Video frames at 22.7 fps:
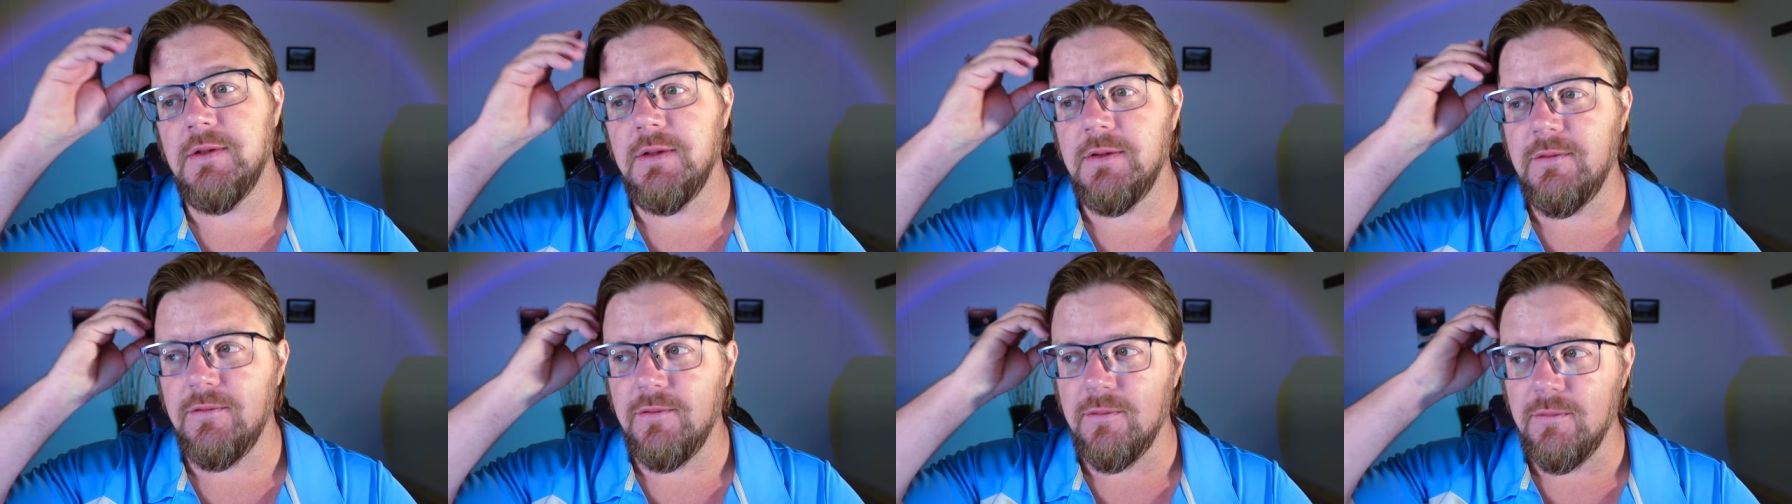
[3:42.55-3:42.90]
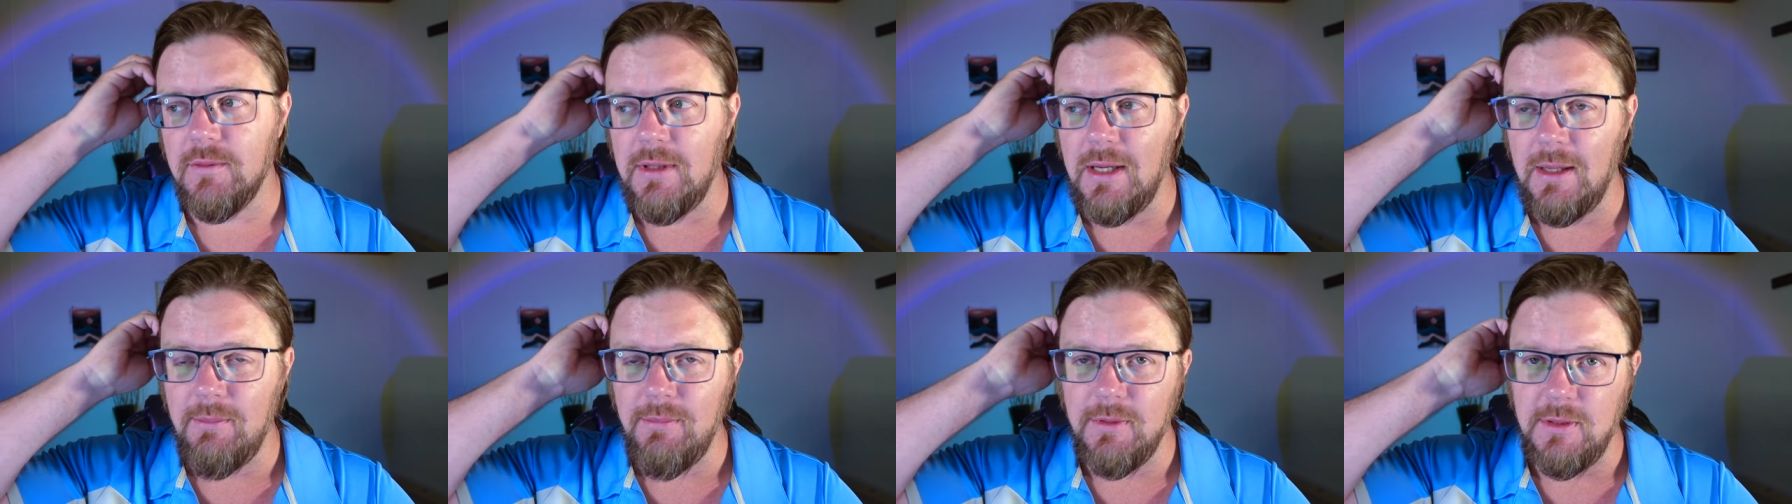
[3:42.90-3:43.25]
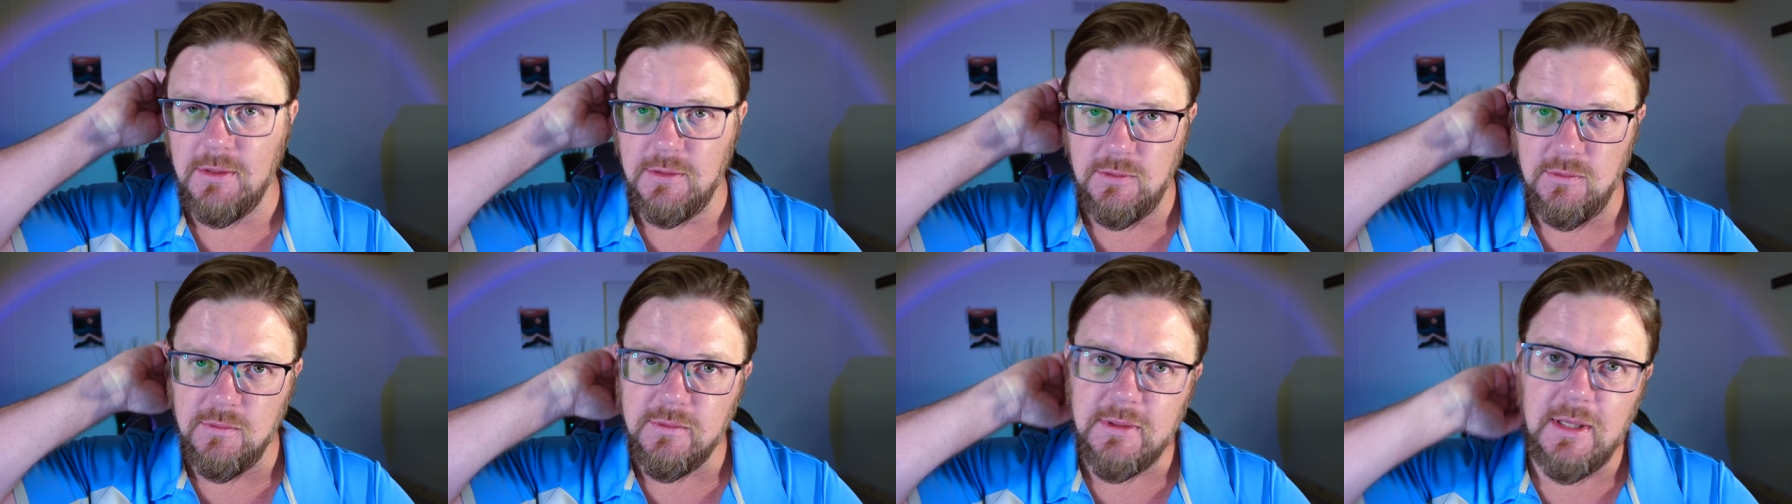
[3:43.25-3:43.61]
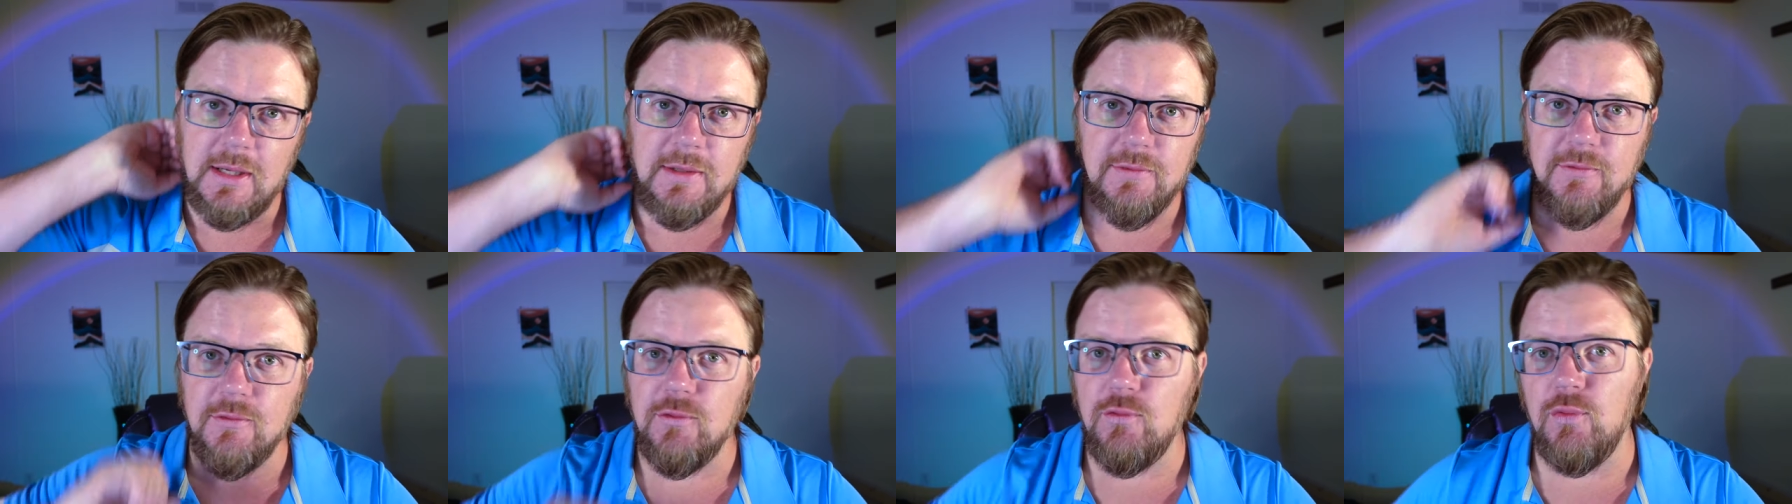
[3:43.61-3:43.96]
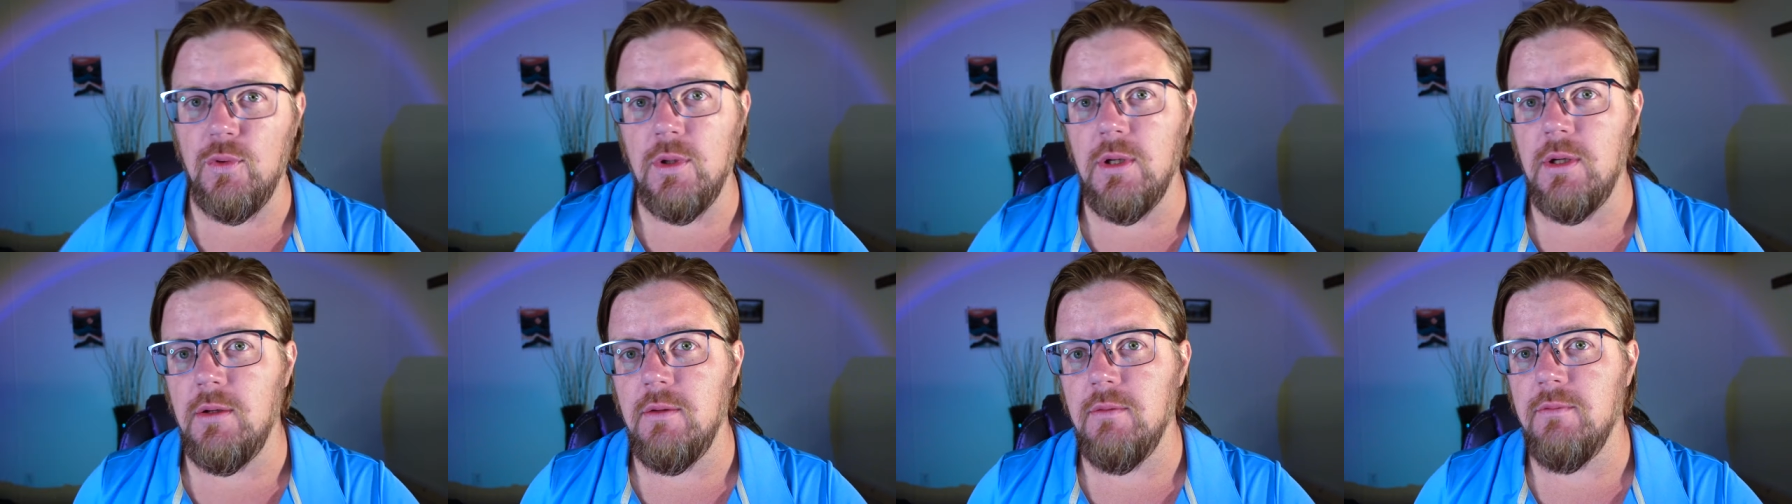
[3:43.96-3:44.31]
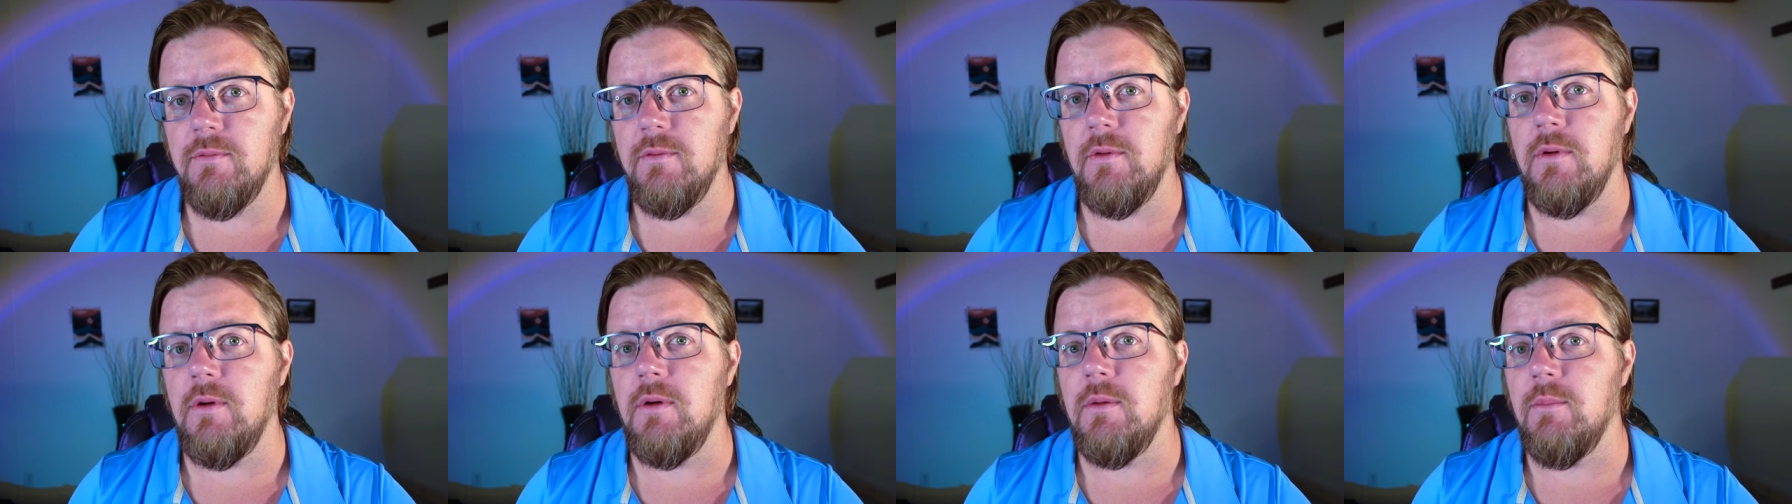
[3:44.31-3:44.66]
It happened in
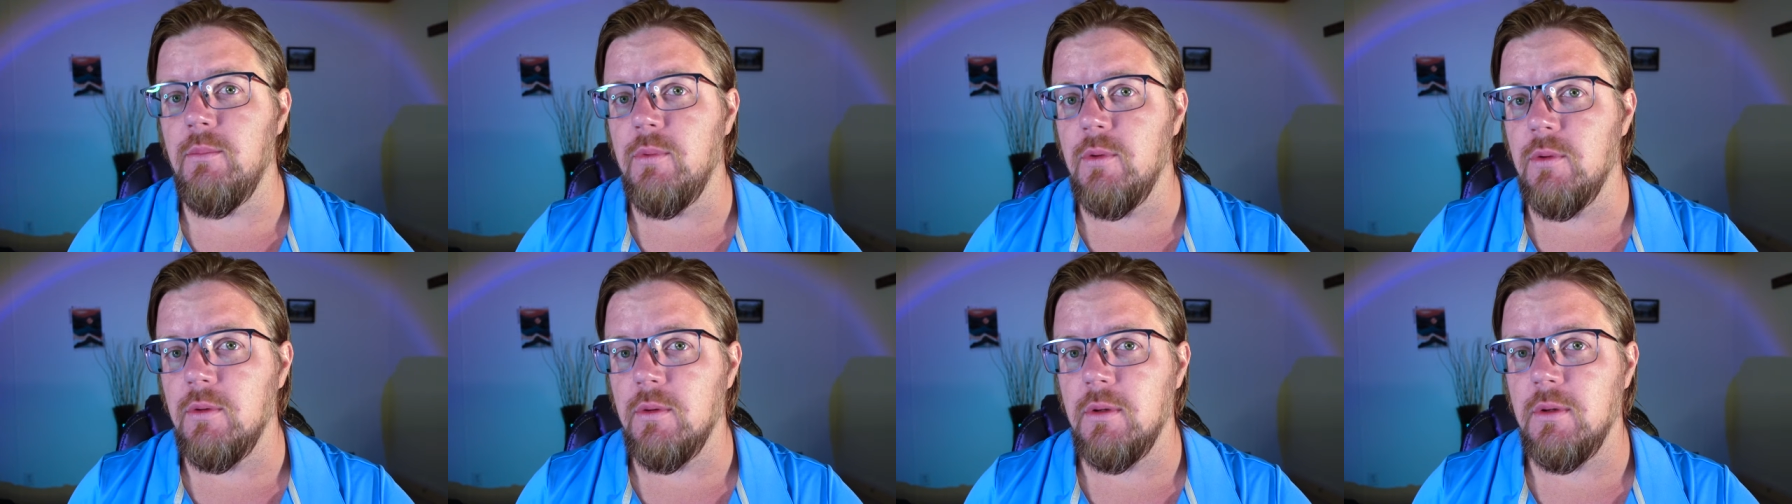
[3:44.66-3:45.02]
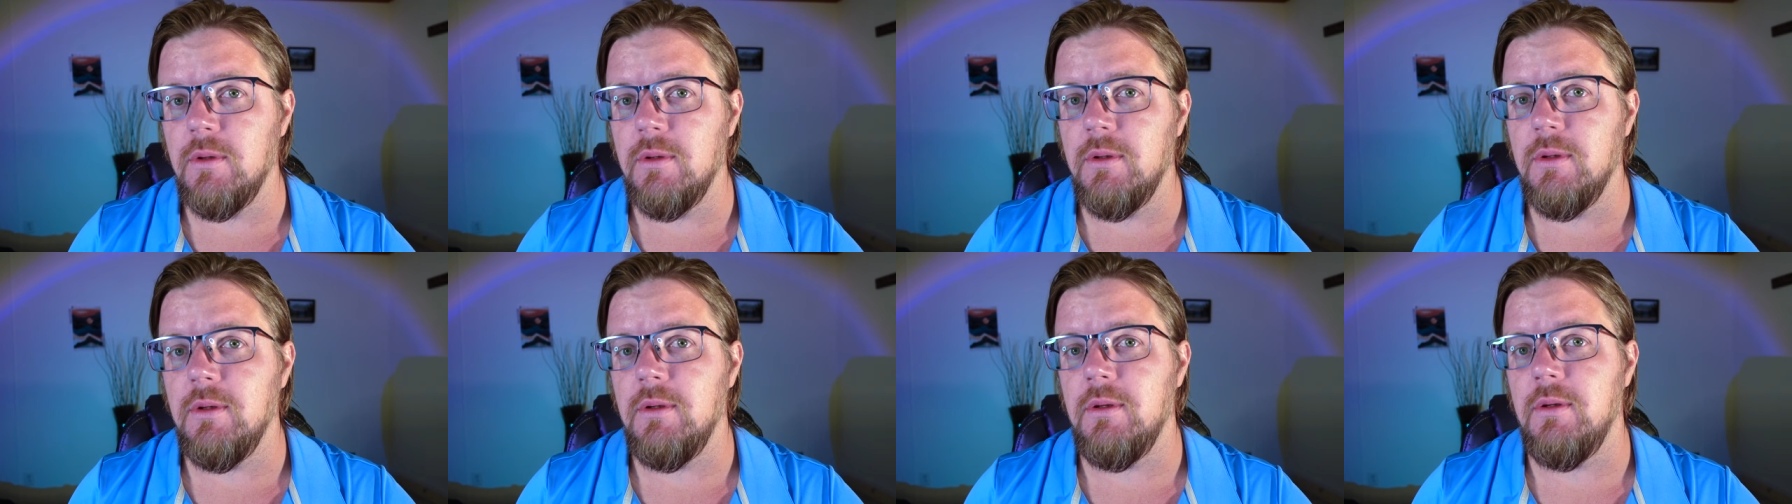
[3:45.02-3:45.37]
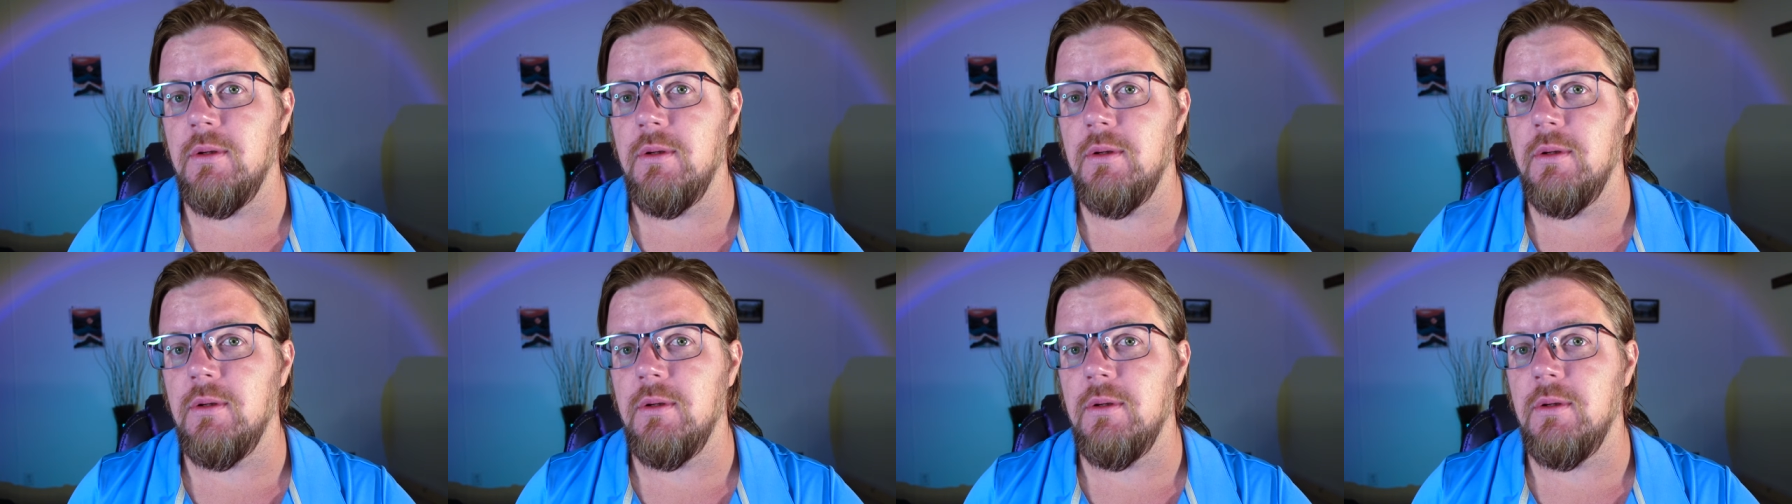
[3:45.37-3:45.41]
2012 on board